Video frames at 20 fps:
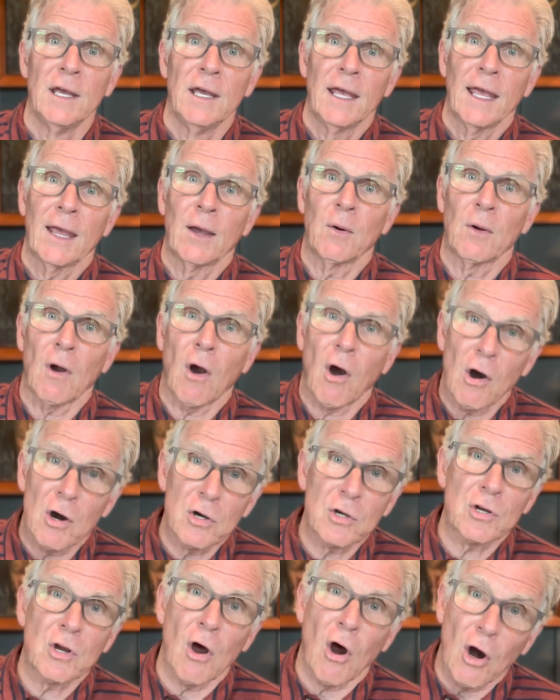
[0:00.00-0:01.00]
You know,
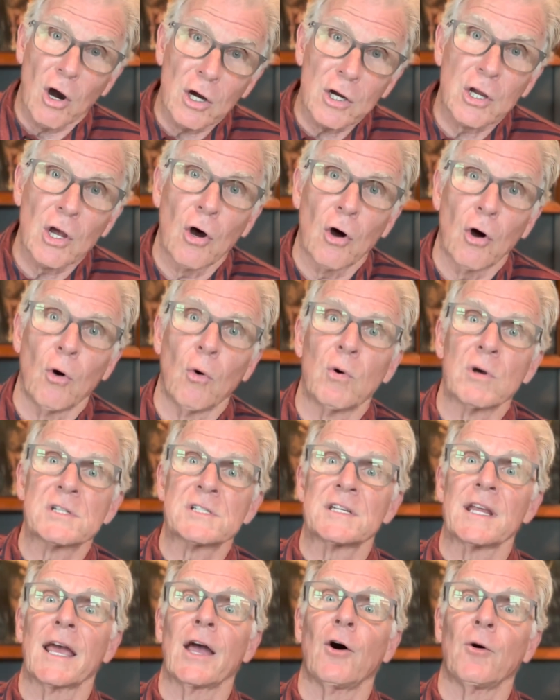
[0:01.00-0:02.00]
our goal was
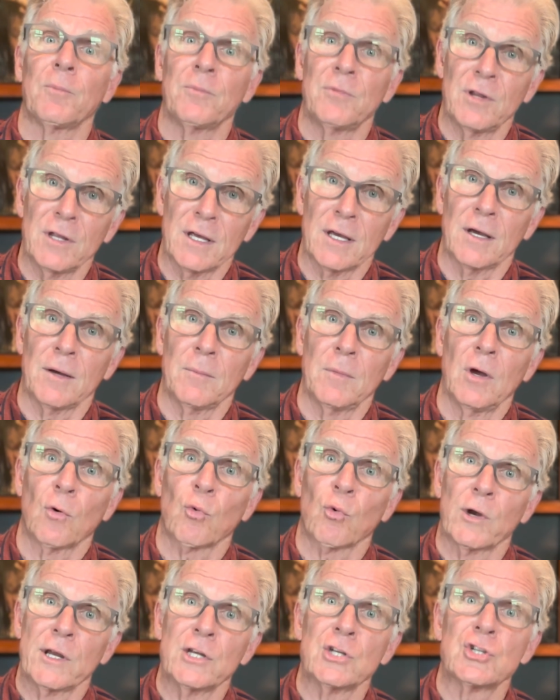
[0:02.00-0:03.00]
to help them
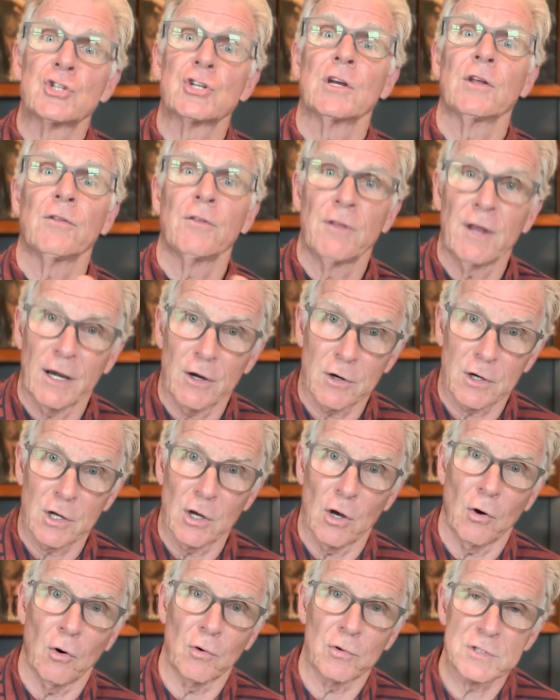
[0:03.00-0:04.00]
reach their
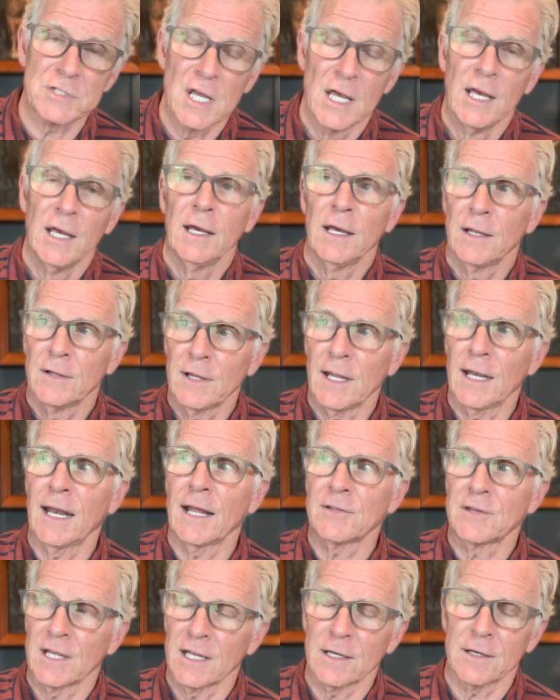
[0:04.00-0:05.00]
goals. And then
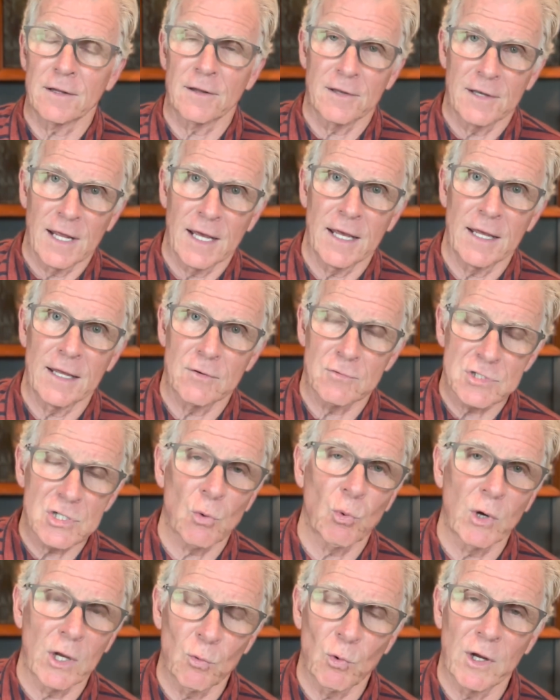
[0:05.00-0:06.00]
at the end of the day, it was a
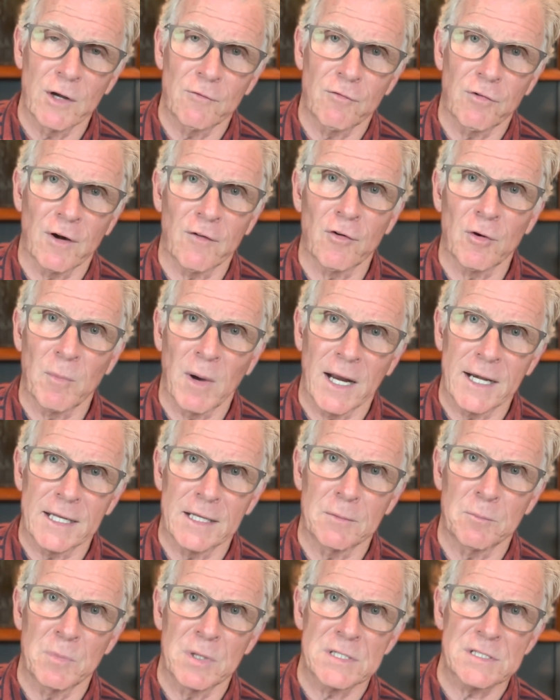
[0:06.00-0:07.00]
win-win for everybody
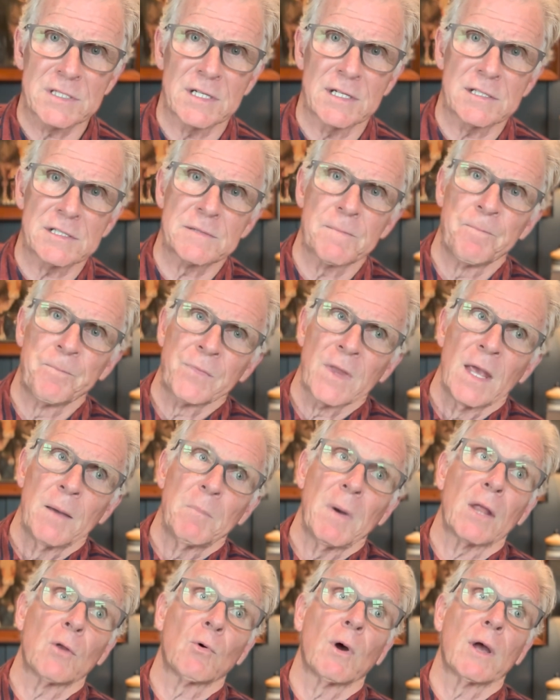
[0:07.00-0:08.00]
in business.
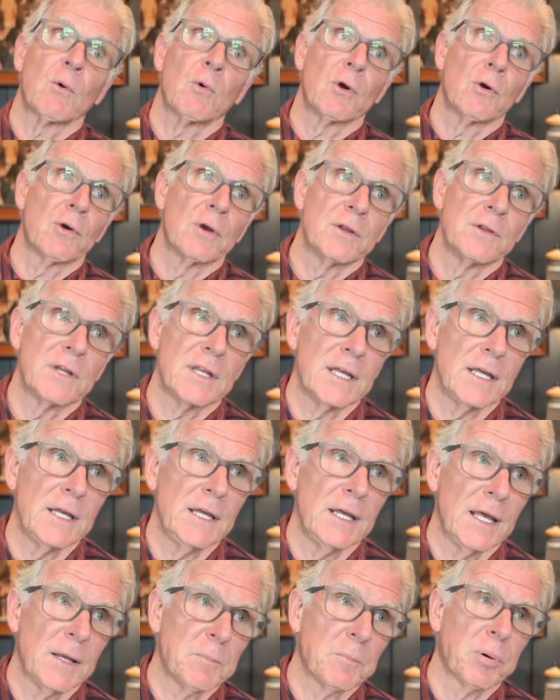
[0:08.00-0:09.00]
By the way, we were in
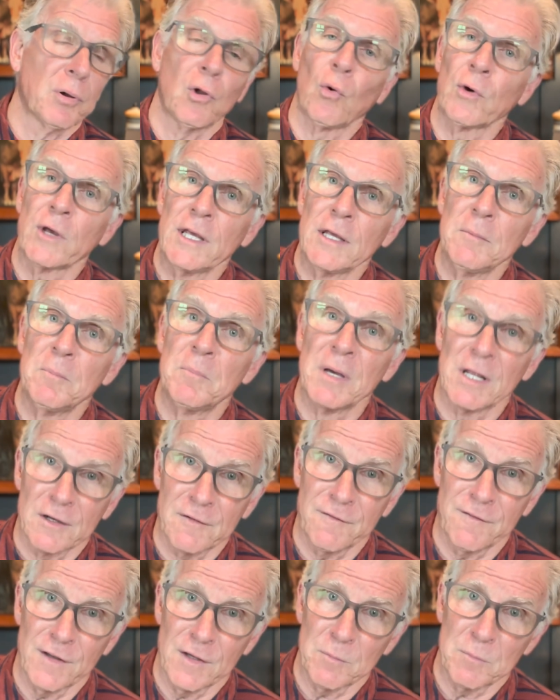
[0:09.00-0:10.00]
the employee
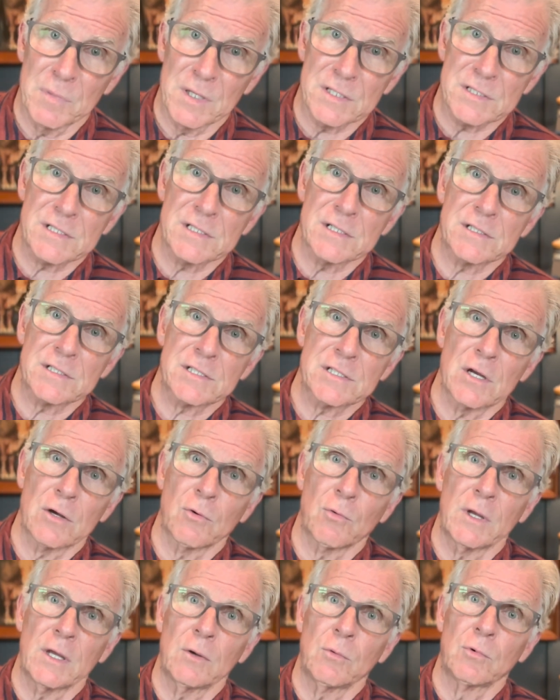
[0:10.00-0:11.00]
benefit business. So
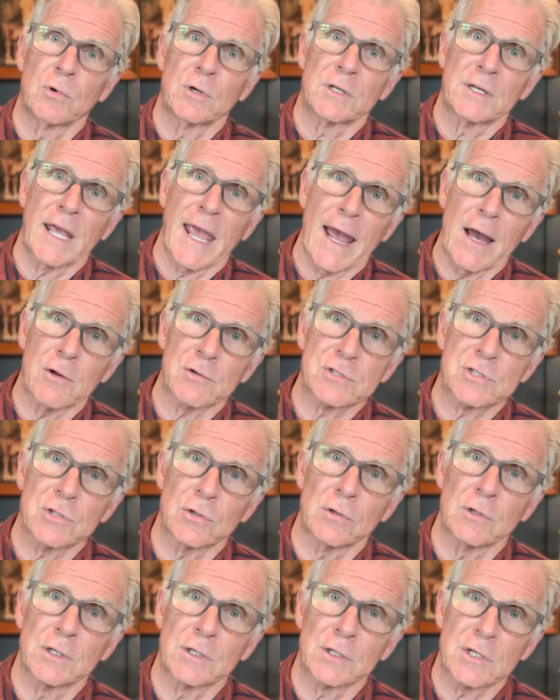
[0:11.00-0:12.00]
we would
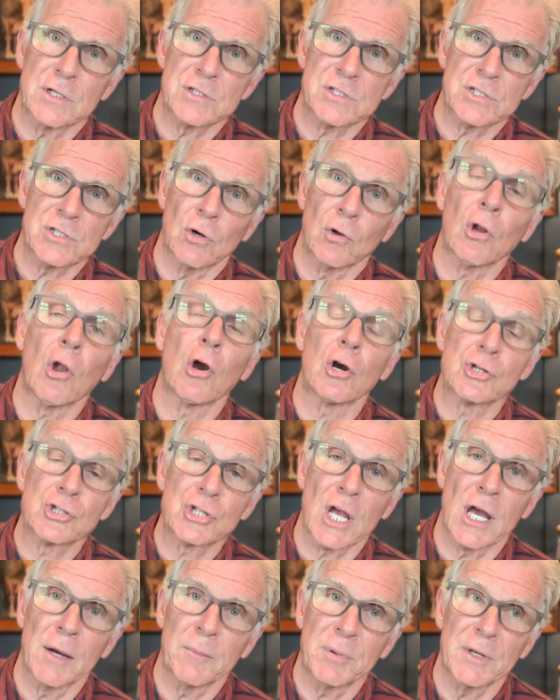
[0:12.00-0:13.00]
counsel and consult large
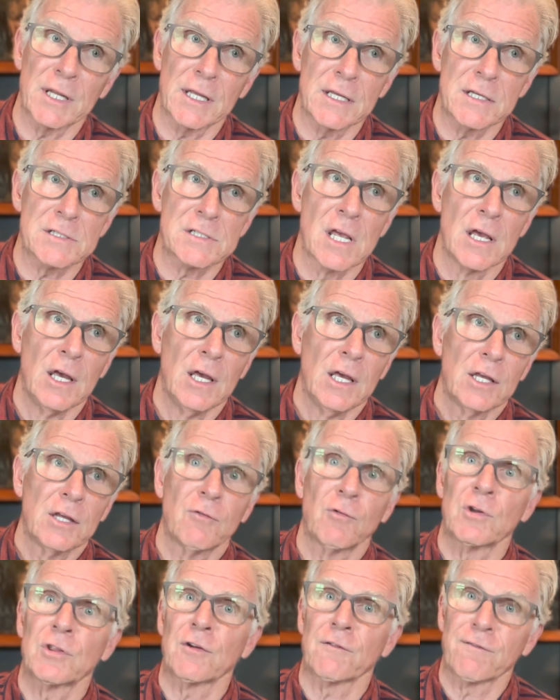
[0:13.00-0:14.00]
companies
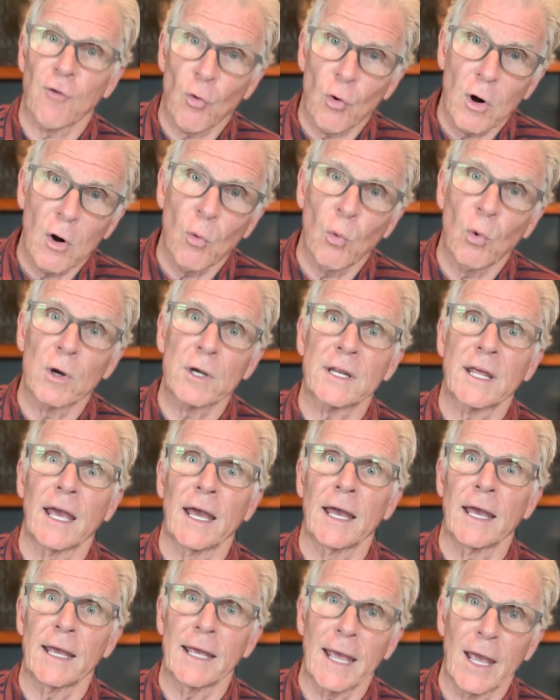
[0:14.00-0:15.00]
with their
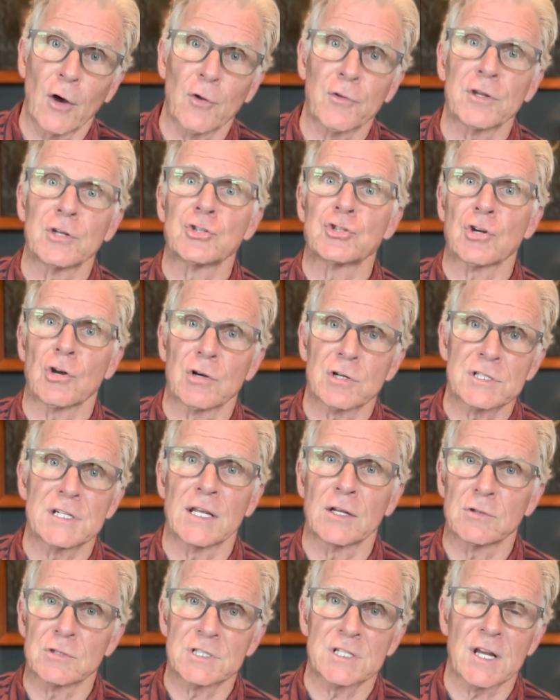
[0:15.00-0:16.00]
401k, health insurance,
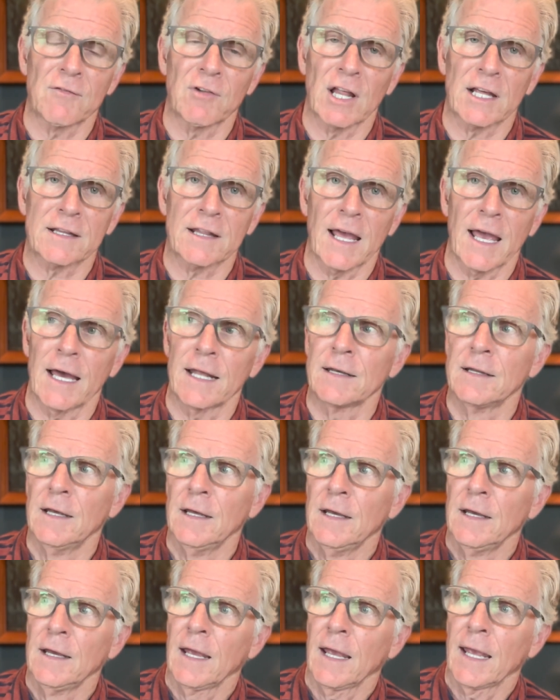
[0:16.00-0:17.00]
dental, stuff like that.
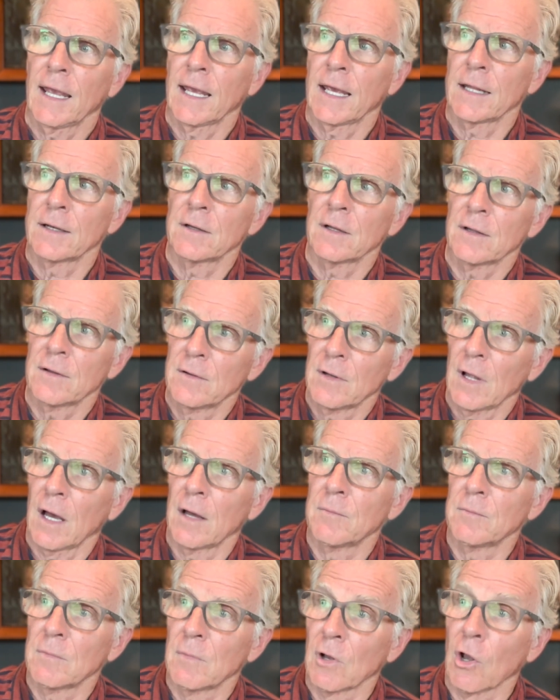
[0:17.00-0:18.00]
And
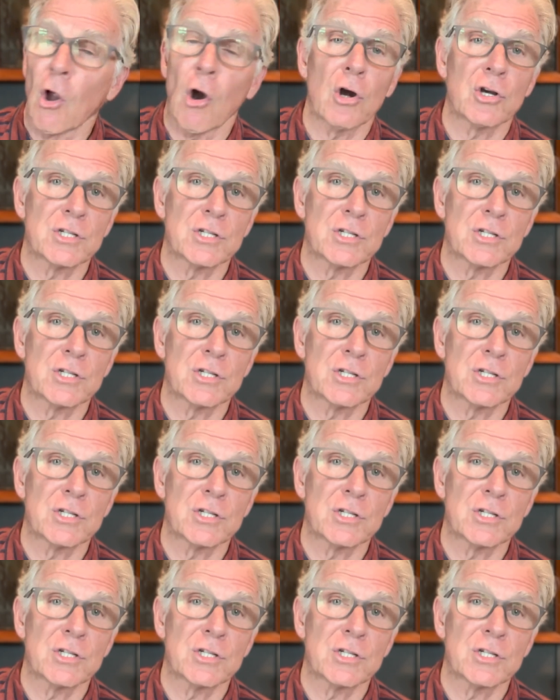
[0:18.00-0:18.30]
large